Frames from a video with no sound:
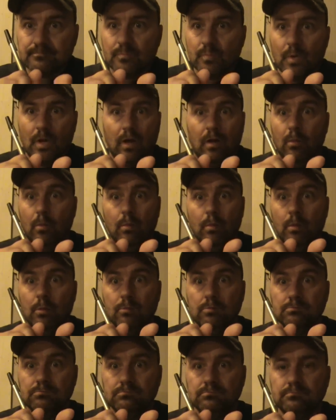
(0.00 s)
Oh,
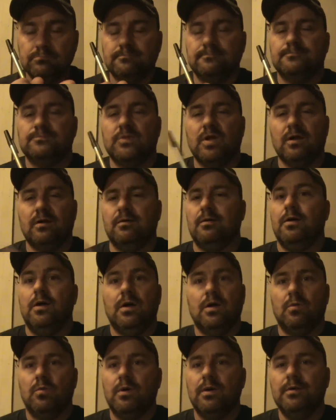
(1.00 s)
no.
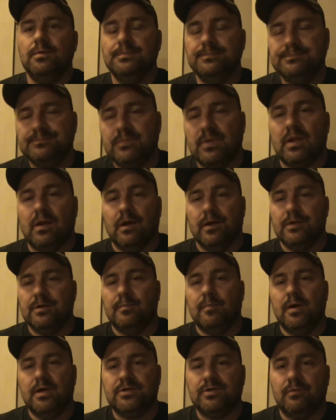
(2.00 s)
Well, there's a
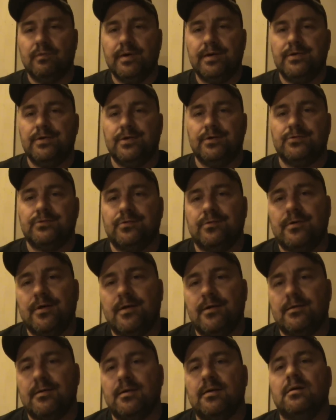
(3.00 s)
bunch of Winchesters
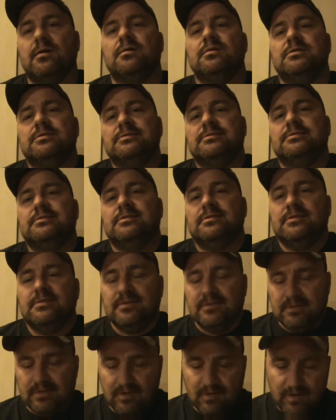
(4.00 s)
out there.
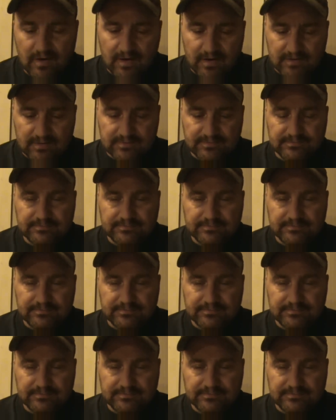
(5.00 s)
Okay.